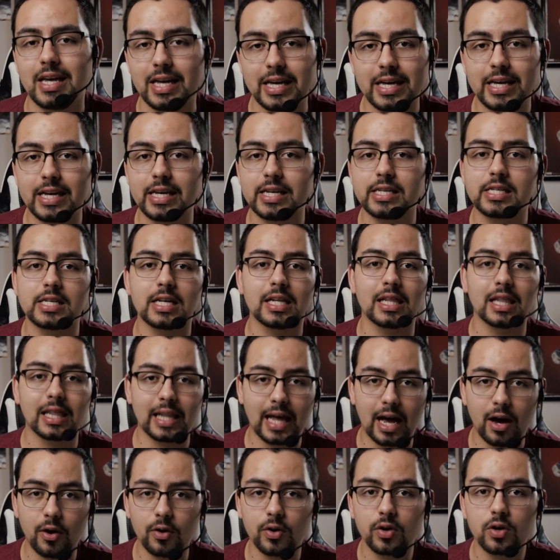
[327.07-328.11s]
is
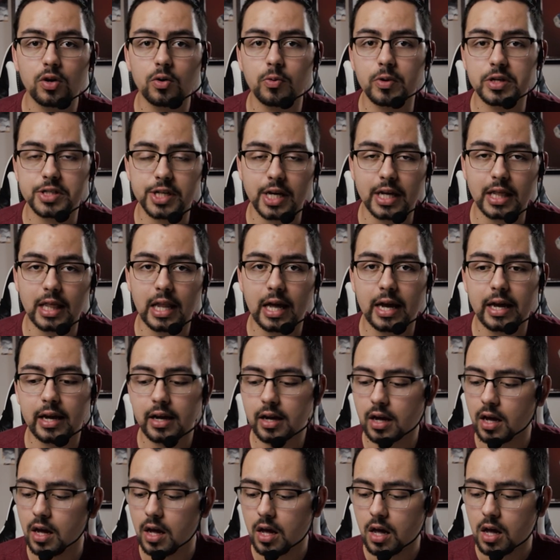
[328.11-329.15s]
louder, which I
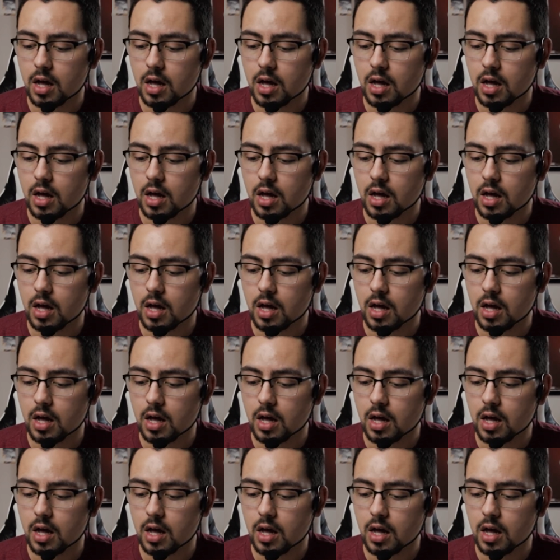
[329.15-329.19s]
like.